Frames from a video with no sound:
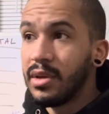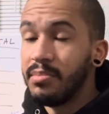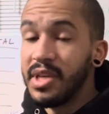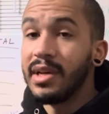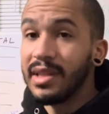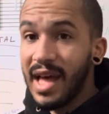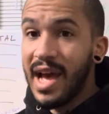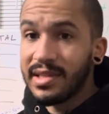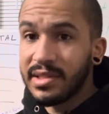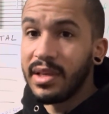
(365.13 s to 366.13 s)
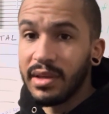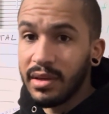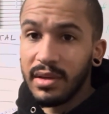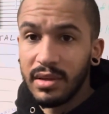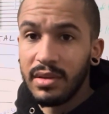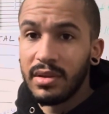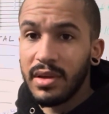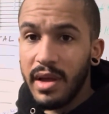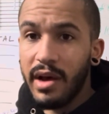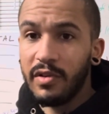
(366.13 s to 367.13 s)
be a lasting
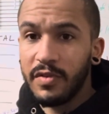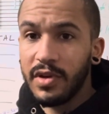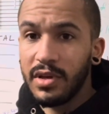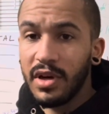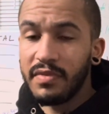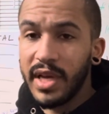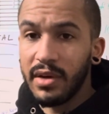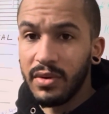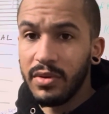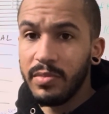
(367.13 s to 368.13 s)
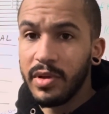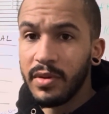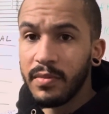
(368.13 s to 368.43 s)
alpha of that group,